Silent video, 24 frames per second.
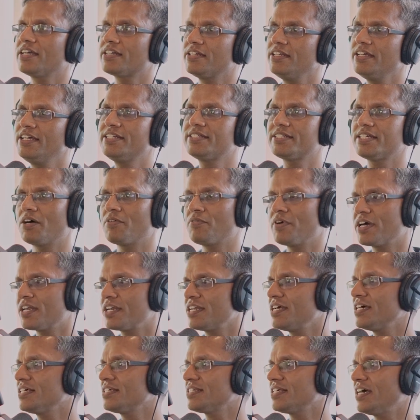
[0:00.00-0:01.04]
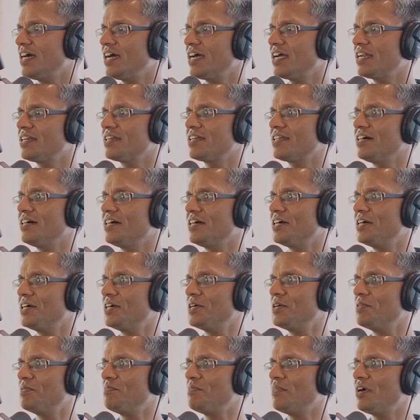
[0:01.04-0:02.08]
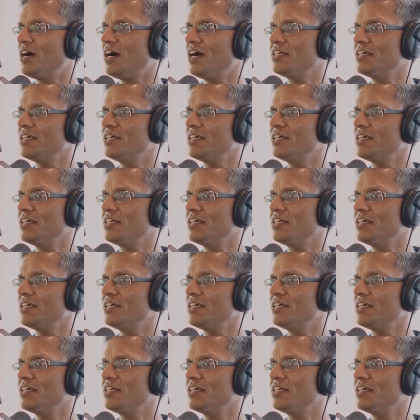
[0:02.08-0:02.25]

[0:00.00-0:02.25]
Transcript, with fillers: it needs awareness, and uh,